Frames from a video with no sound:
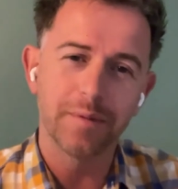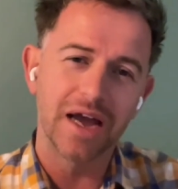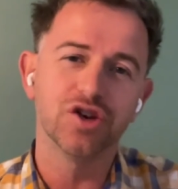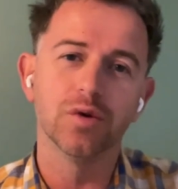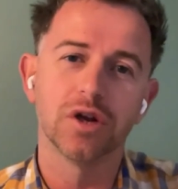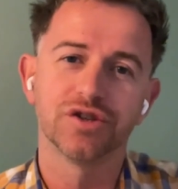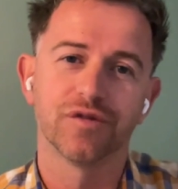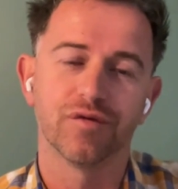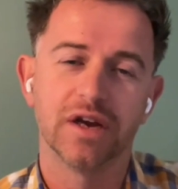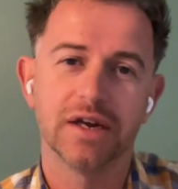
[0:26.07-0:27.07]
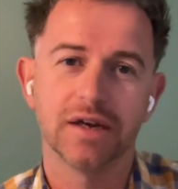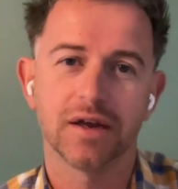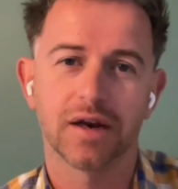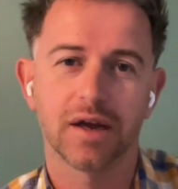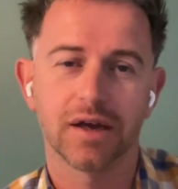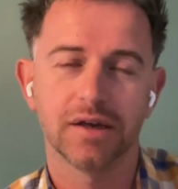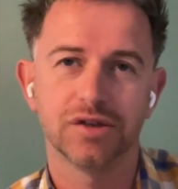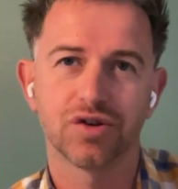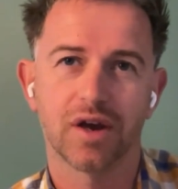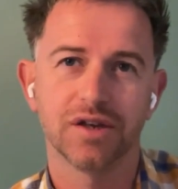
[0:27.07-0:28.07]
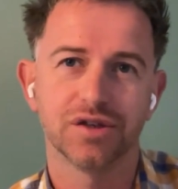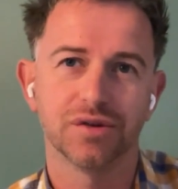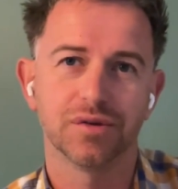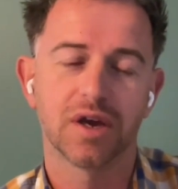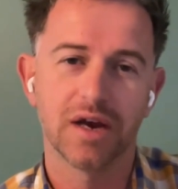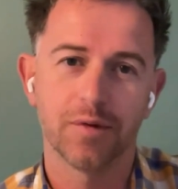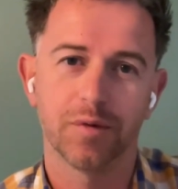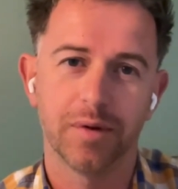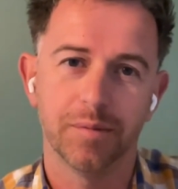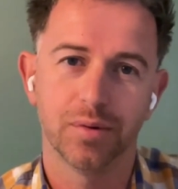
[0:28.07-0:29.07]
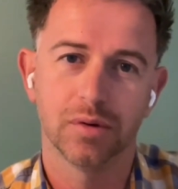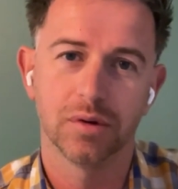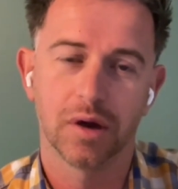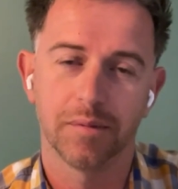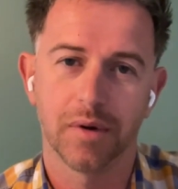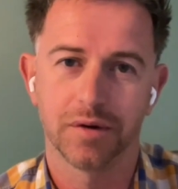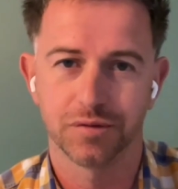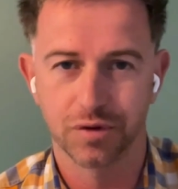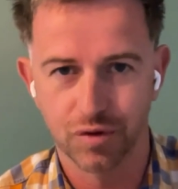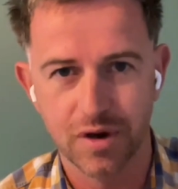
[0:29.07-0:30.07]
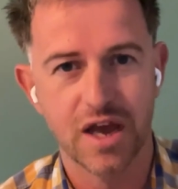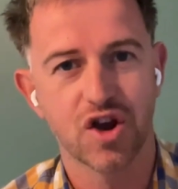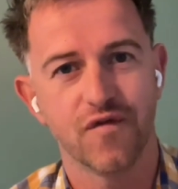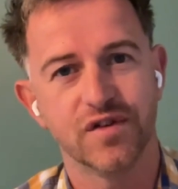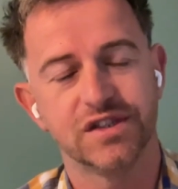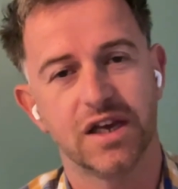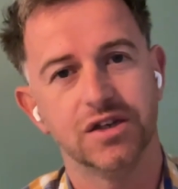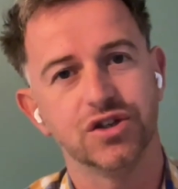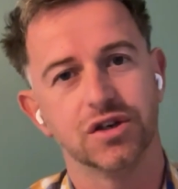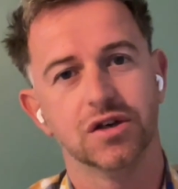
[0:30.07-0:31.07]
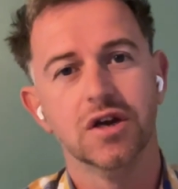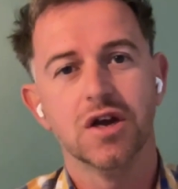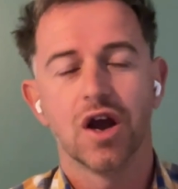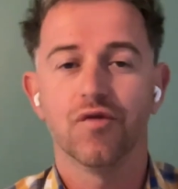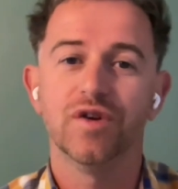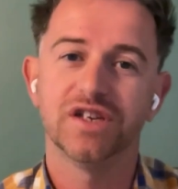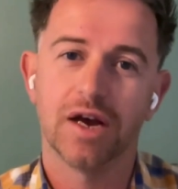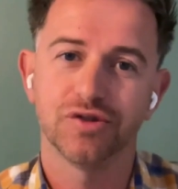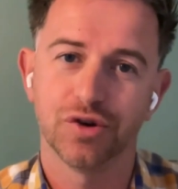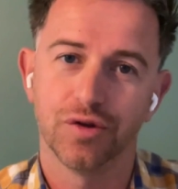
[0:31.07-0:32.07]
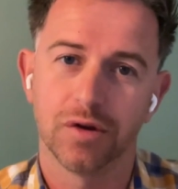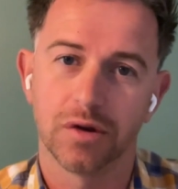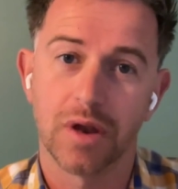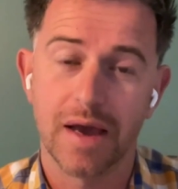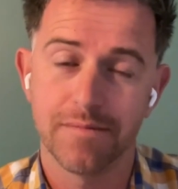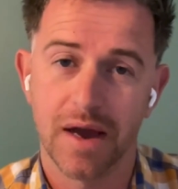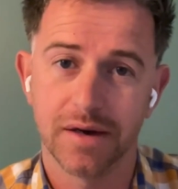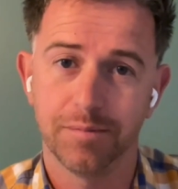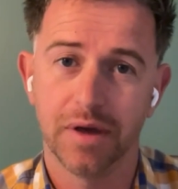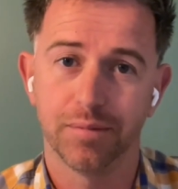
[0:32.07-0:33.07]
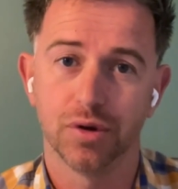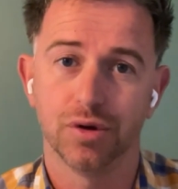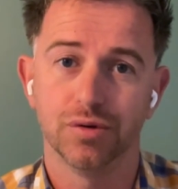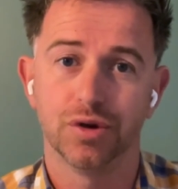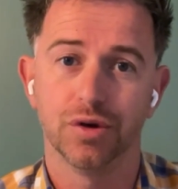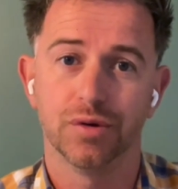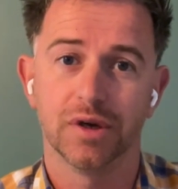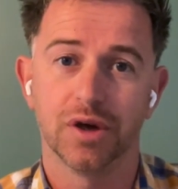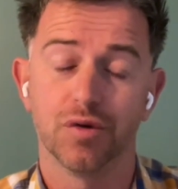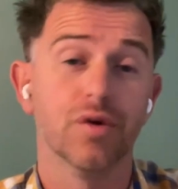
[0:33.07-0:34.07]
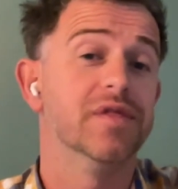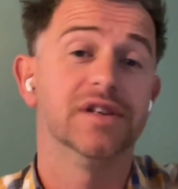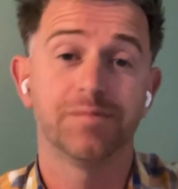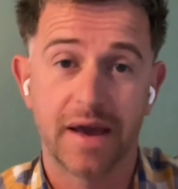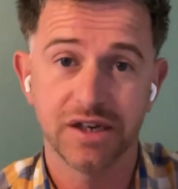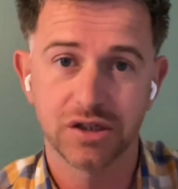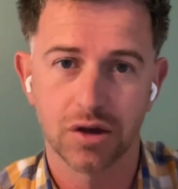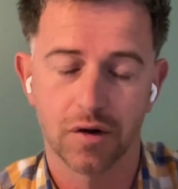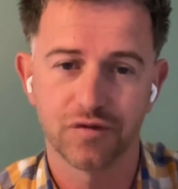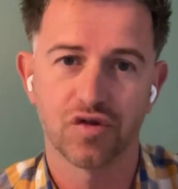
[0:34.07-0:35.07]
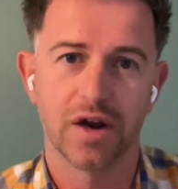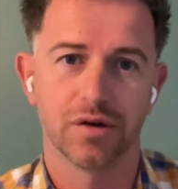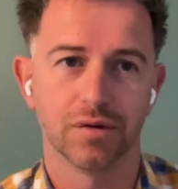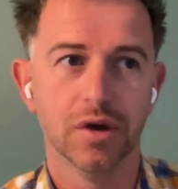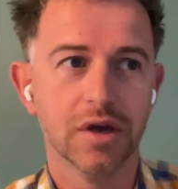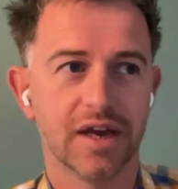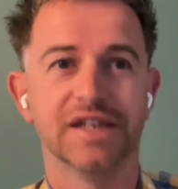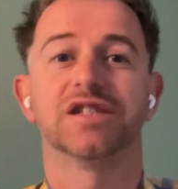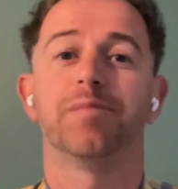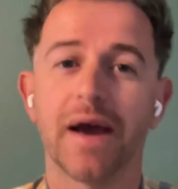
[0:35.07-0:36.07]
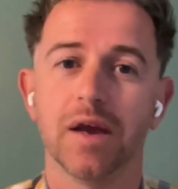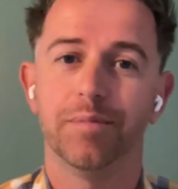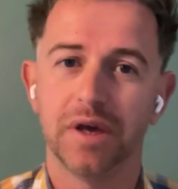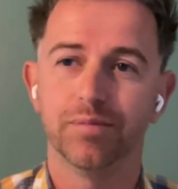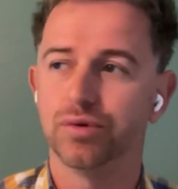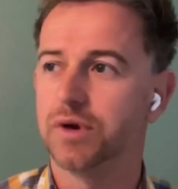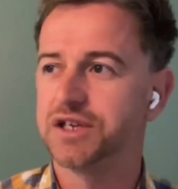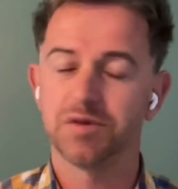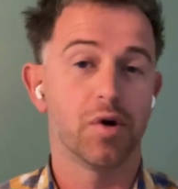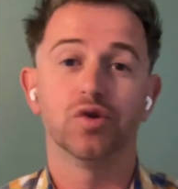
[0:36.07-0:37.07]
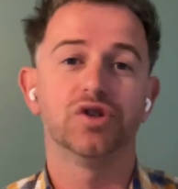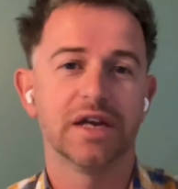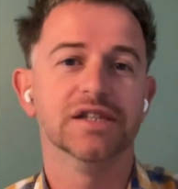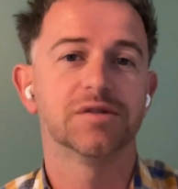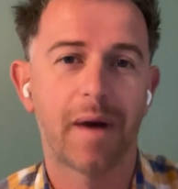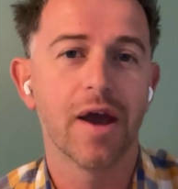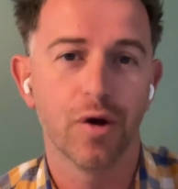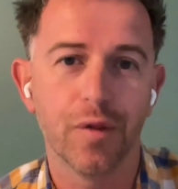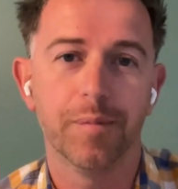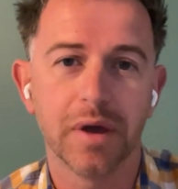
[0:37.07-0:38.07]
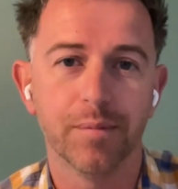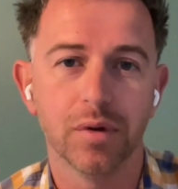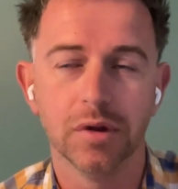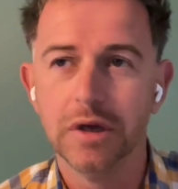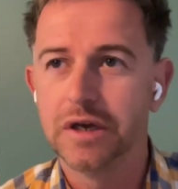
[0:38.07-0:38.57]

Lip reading: do a lot of reading and I try to connect with people and create conversation and reach out to other like-minded people who are in the space of trying to inspire people as opposed to inspire other people.